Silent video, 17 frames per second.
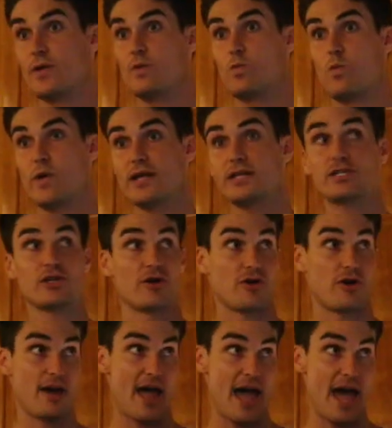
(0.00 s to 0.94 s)
we went to
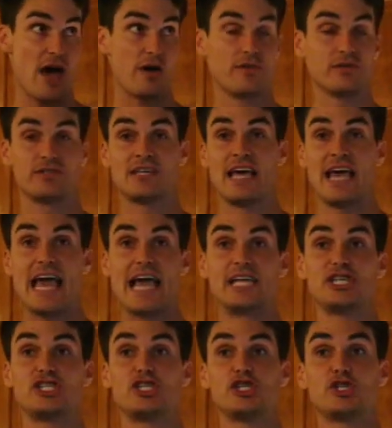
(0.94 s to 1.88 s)
her house,
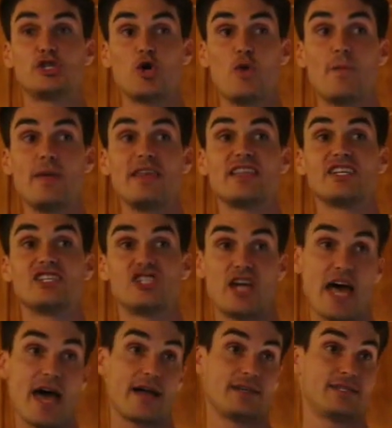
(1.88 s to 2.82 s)
and she showed me the
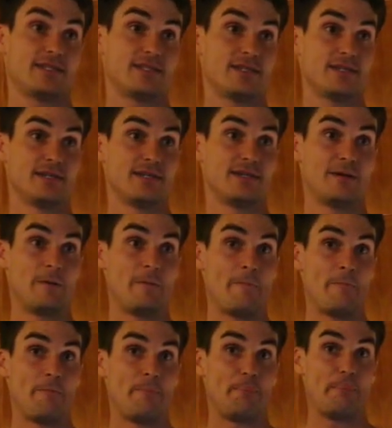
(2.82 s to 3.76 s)
checks.
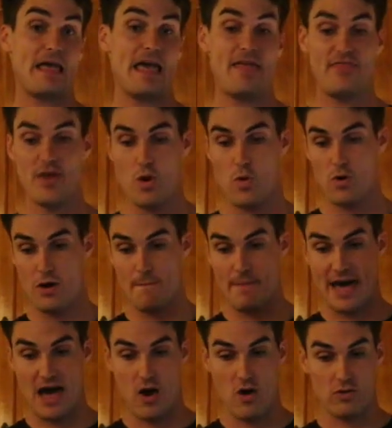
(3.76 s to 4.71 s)
And they were
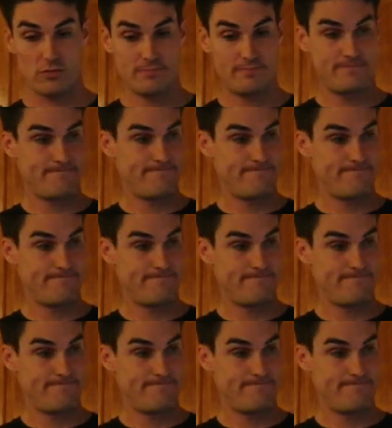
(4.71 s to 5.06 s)
about